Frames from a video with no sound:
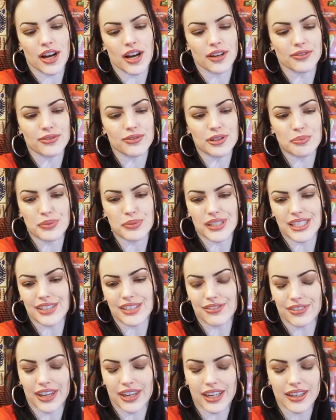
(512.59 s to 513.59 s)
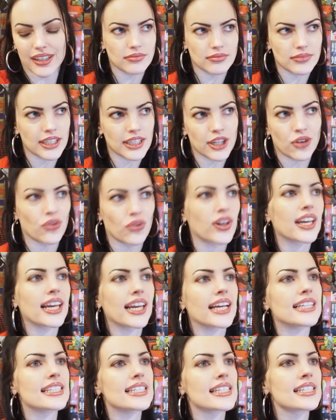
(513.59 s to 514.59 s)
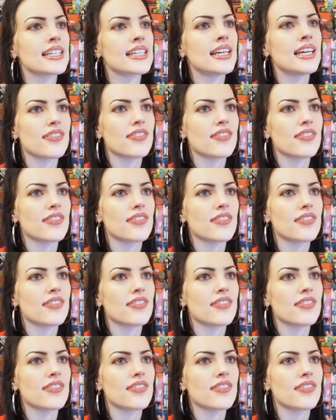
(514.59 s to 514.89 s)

of specific ingredients,